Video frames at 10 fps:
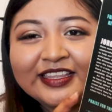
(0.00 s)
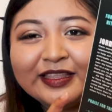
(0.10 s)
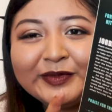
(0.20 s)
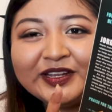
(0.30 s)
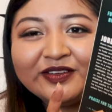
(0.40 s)

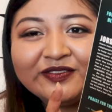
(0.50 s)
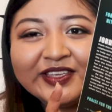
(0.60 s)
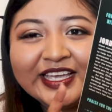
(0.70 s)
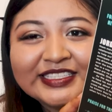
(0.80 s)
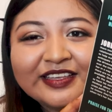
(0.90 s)
Let me know if
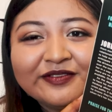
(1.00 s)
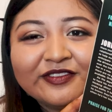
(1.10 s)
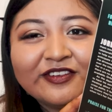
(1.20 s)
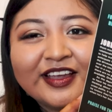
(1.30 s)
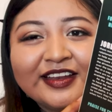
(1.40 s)
you guys have
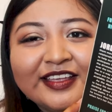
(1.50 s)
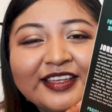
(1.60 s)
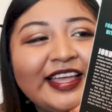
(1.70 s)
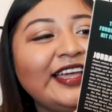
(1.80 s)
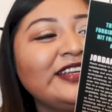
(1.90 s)
read
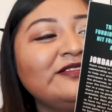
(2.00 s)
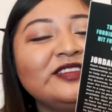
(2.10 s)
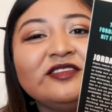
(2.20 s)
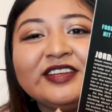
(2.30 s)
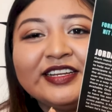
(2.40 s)
it. I kind of
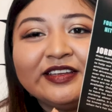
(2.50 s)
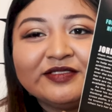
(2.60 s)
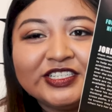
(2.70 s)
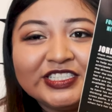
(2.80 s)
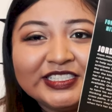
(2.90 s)
want to read it
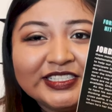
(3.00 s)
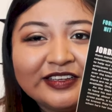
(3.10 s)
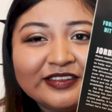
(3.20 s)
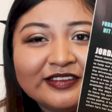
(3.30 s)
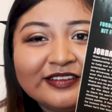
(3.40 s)
when she's
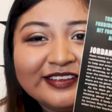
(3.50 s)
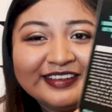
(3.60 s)
done,